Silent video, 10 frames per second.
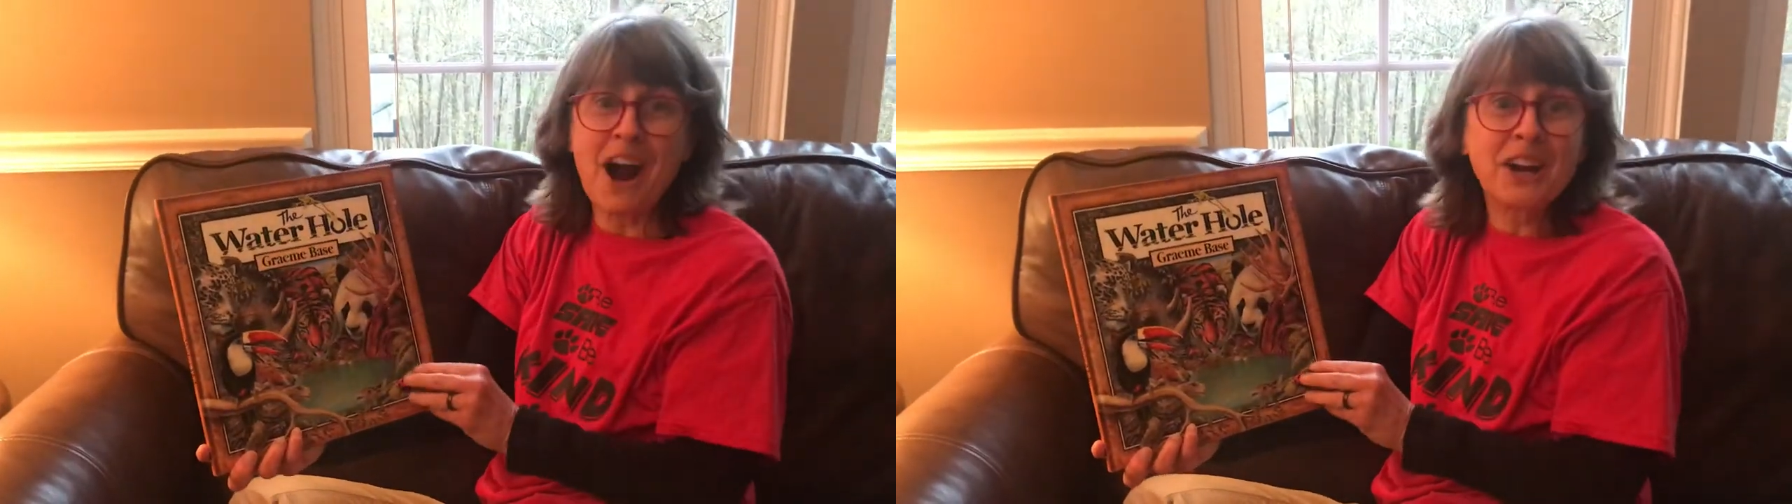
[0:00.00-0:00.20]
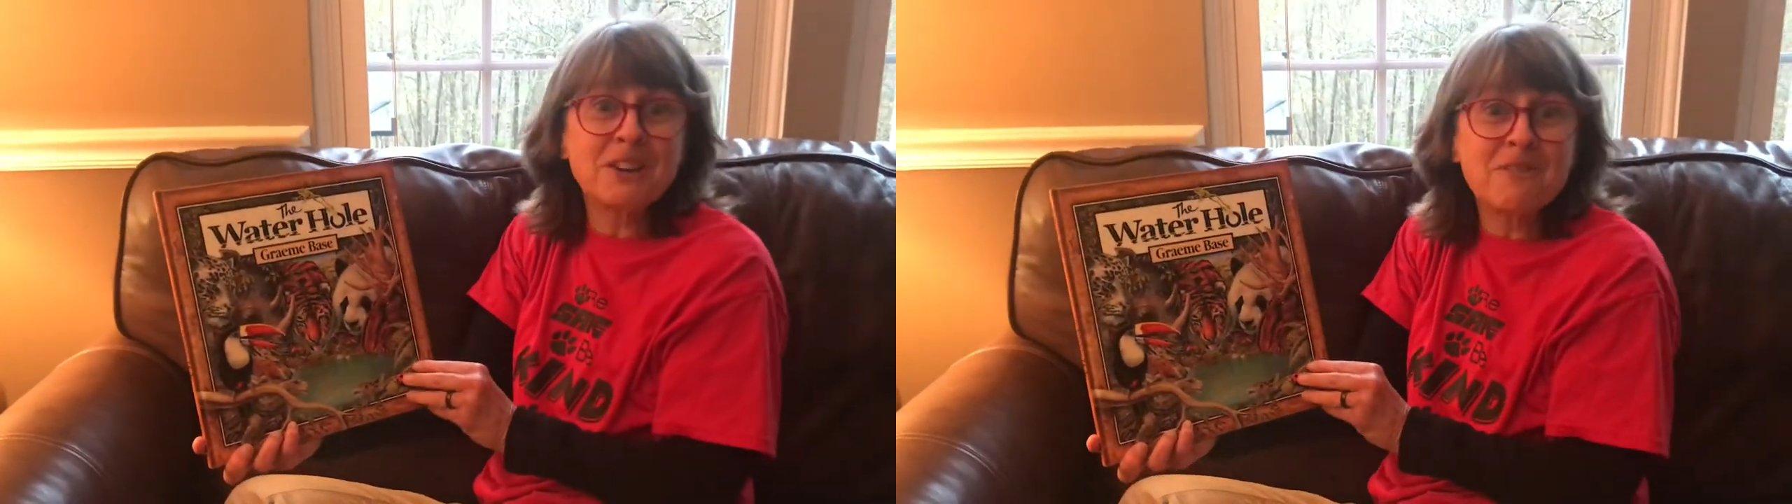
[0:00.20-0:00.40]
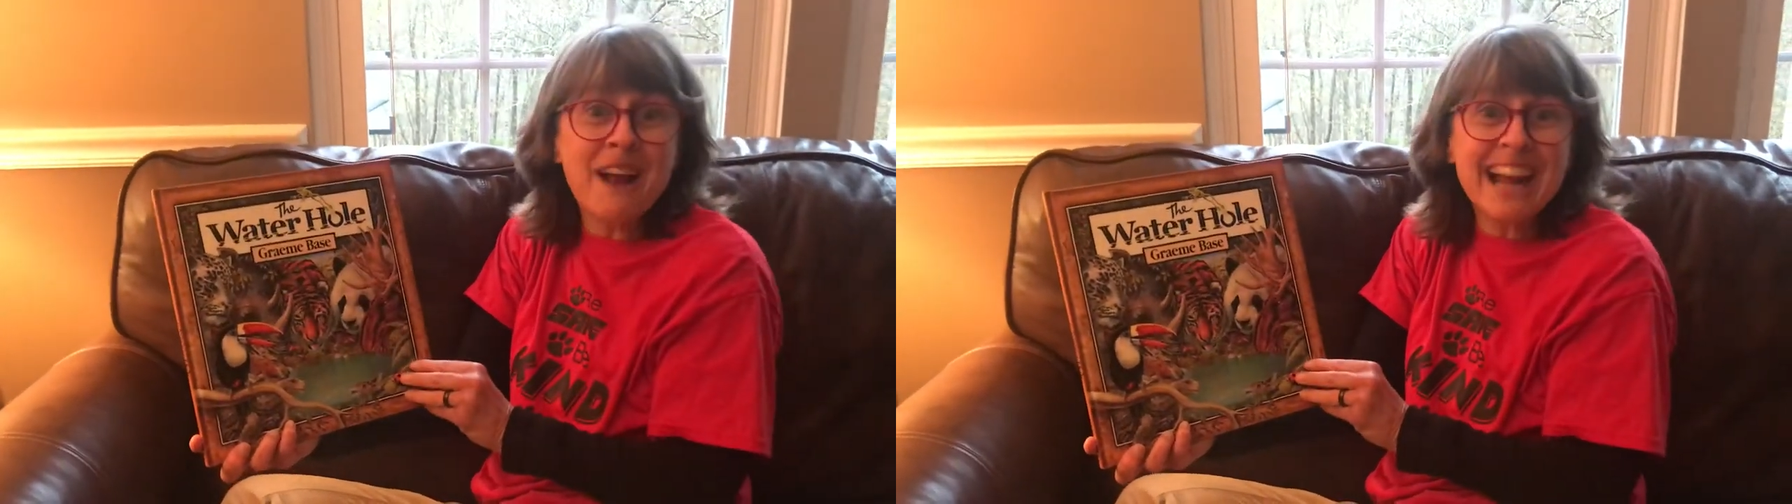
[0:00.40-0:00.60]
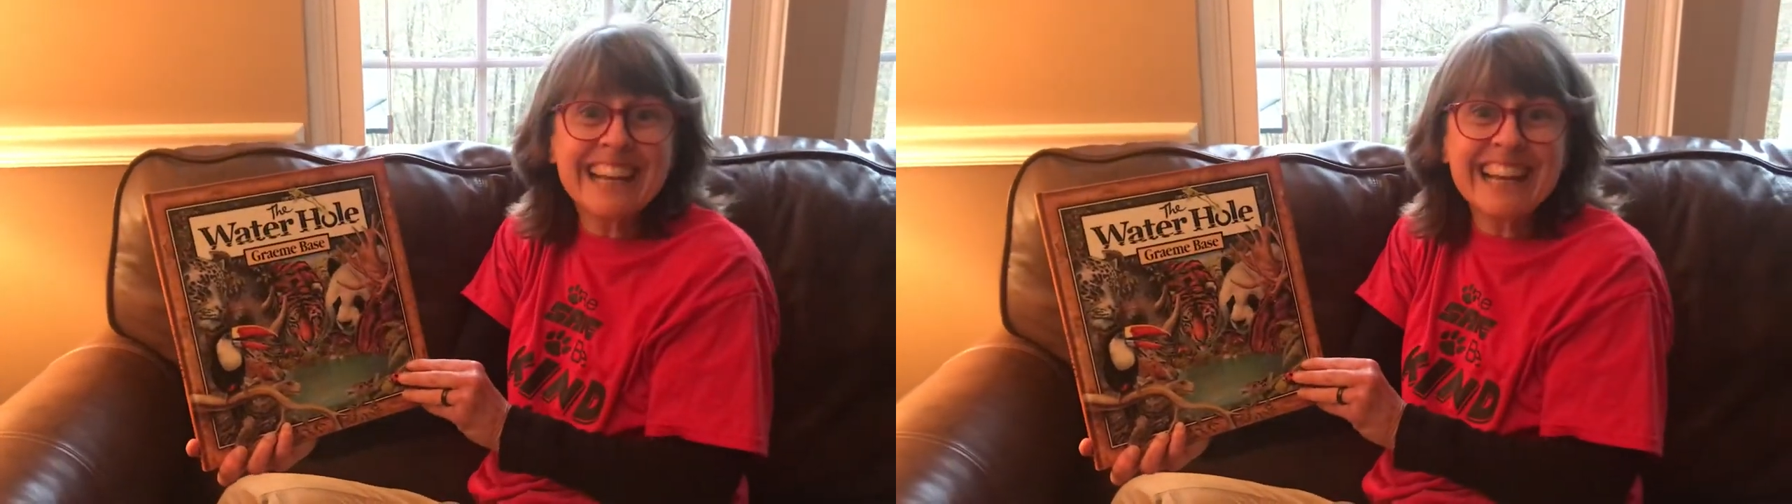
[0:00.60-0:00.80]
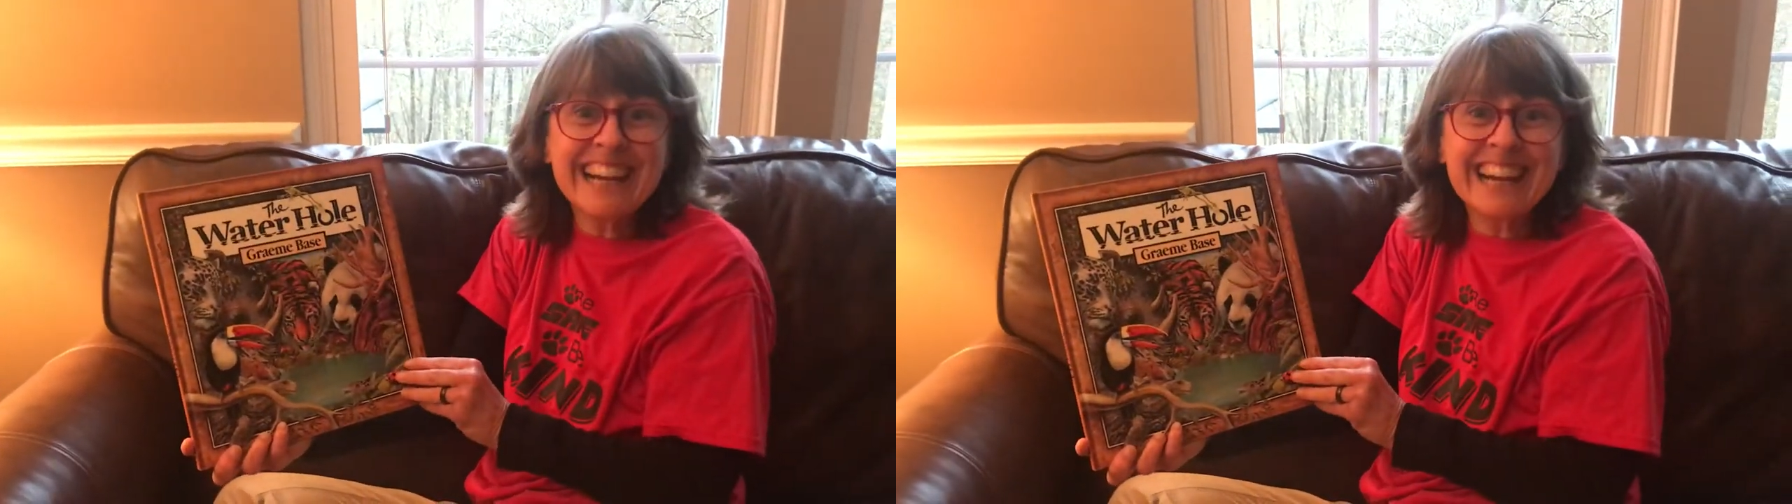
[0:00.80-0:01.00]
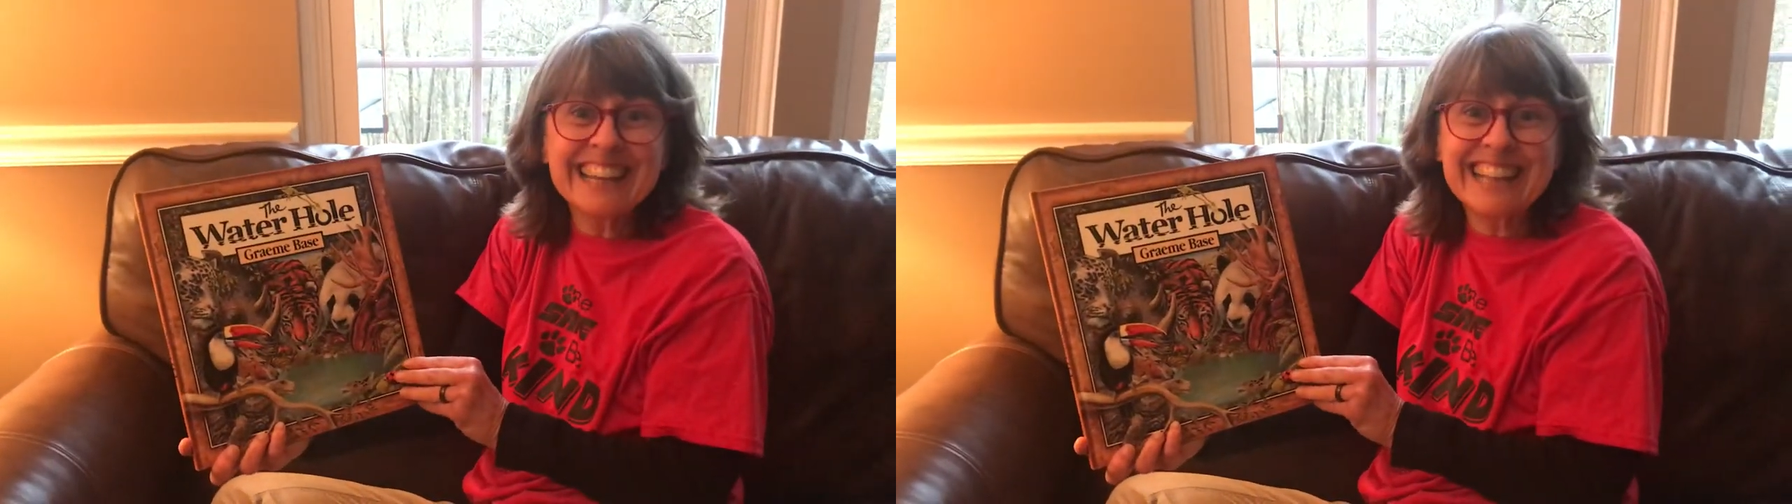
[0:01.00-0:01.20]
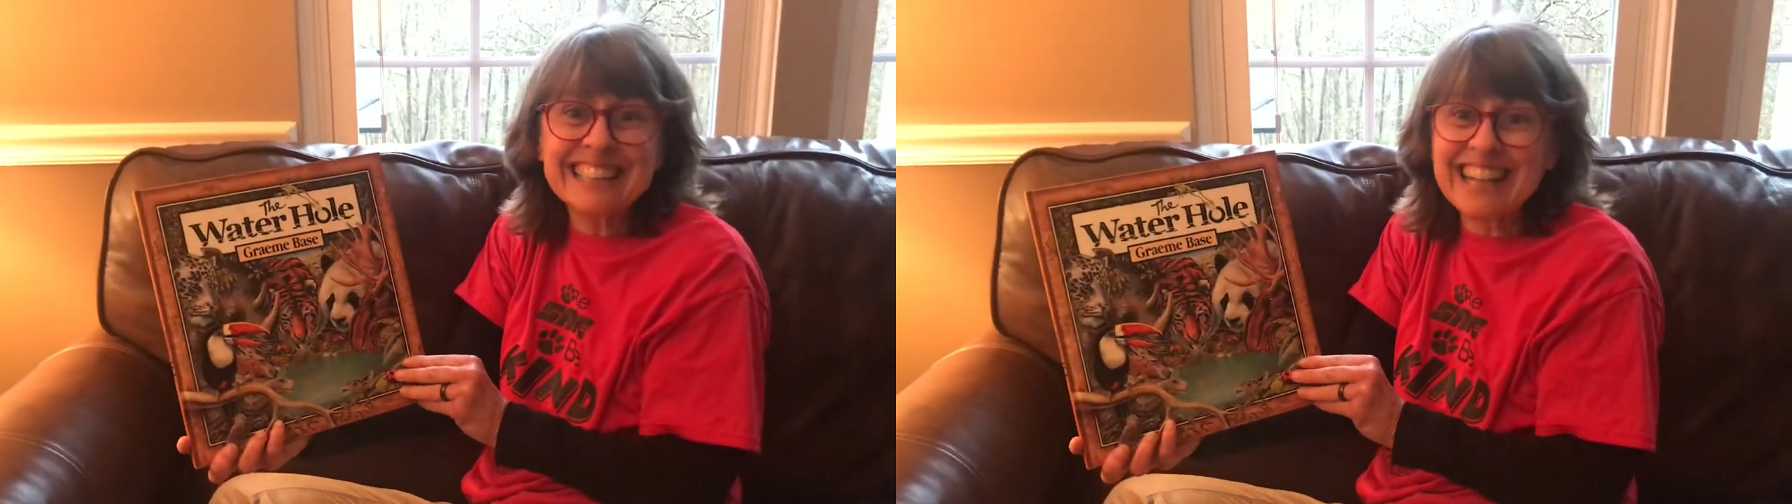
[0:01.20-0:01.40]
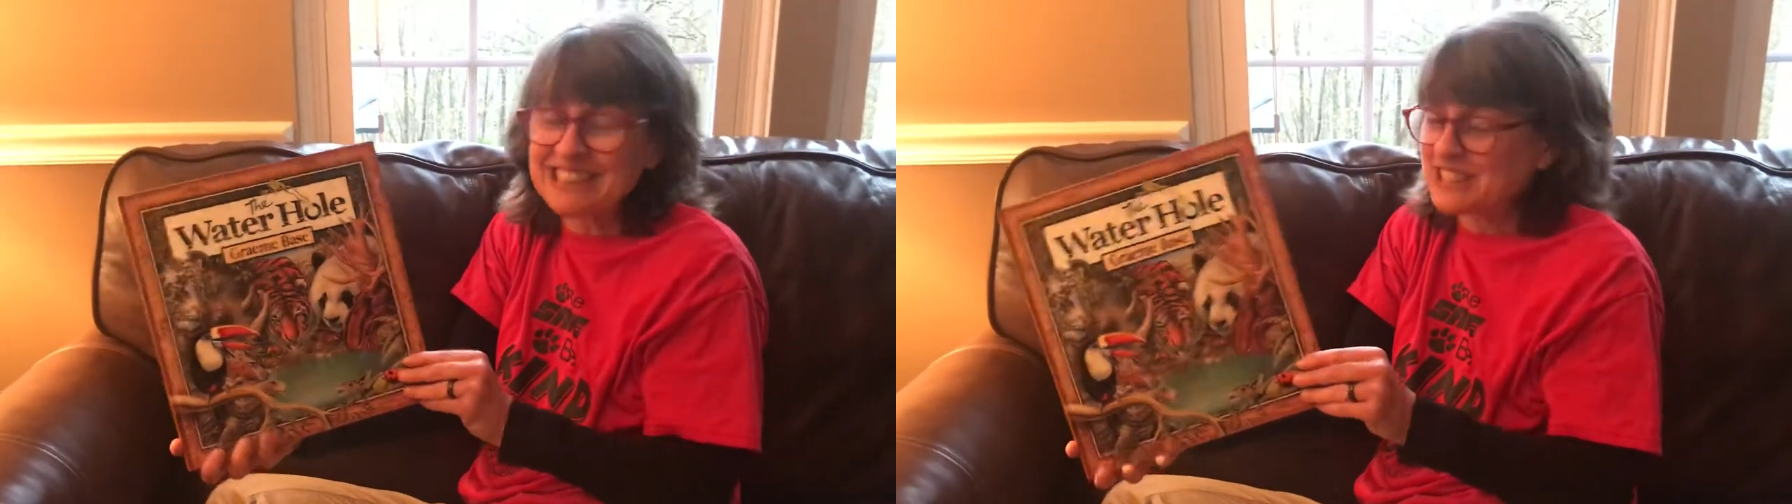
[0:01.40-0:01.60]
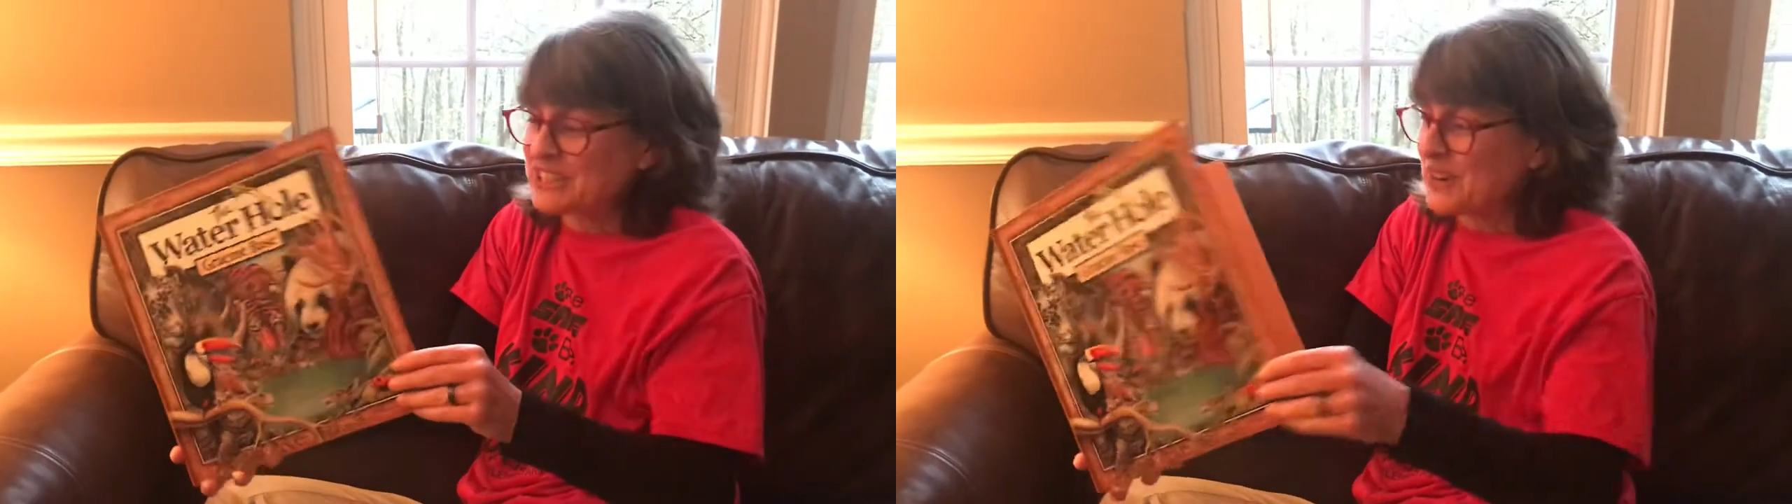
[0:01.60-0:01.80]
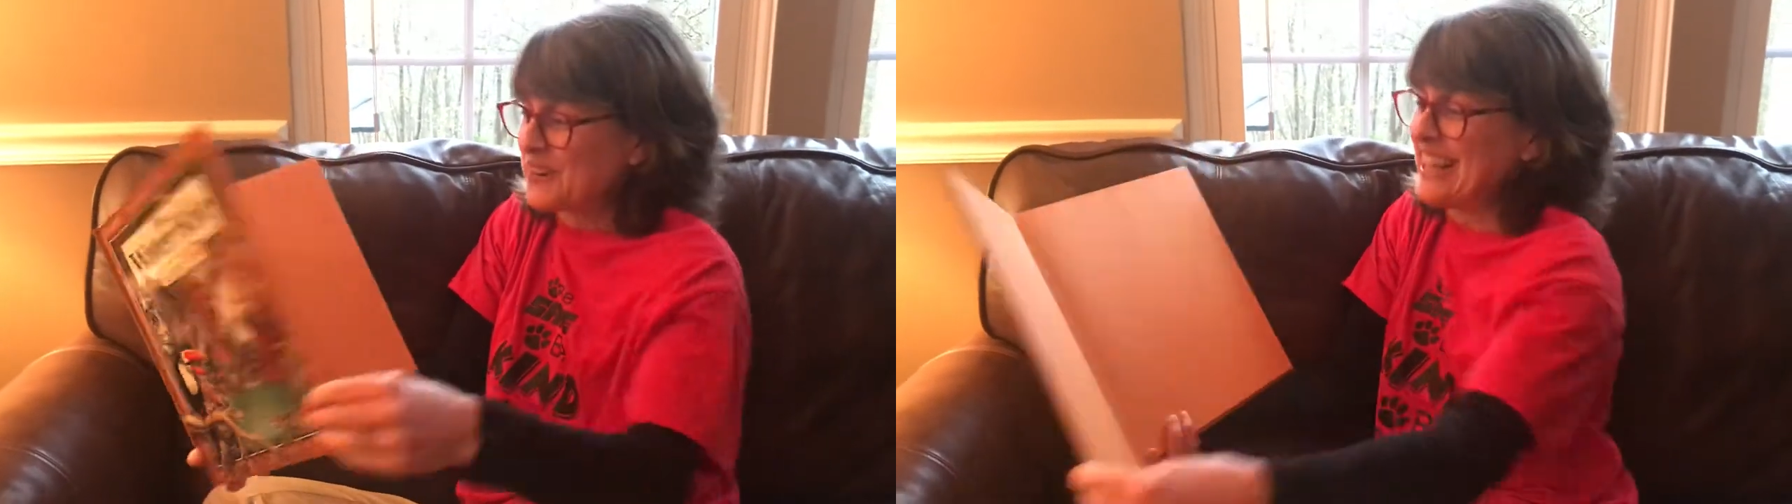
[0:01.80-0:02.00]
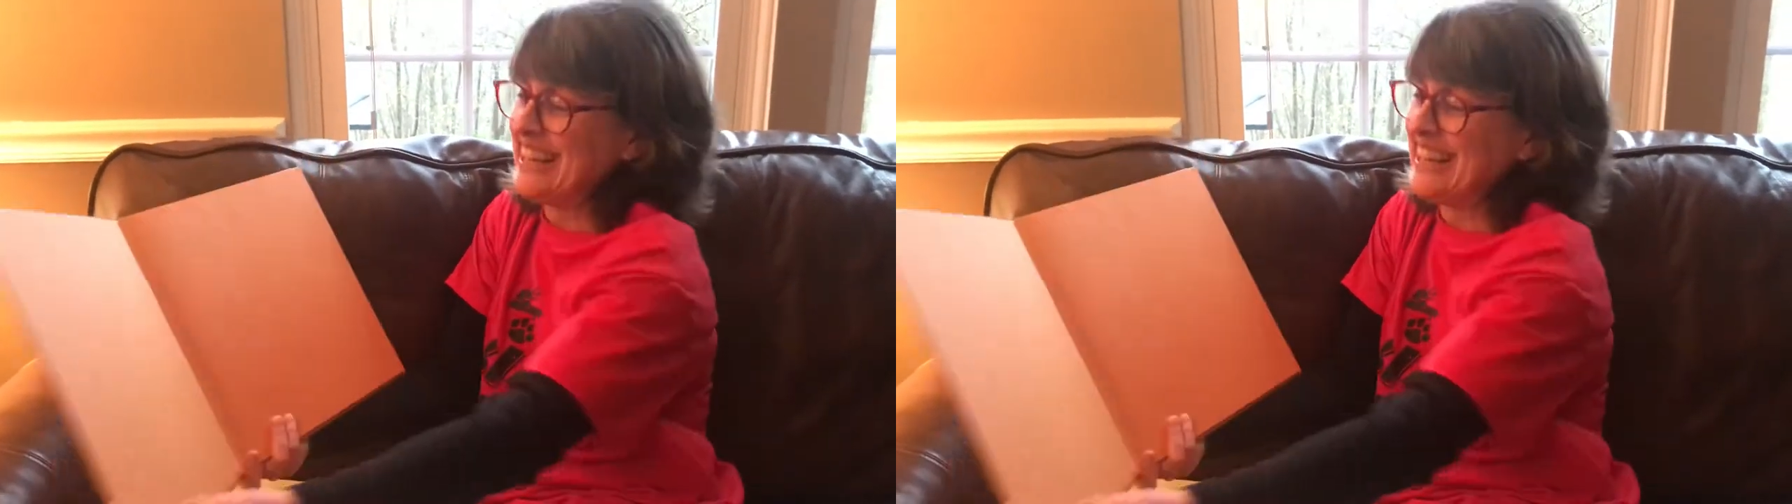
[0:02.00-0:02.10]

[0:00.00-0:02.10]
Are you ready? Let's get started.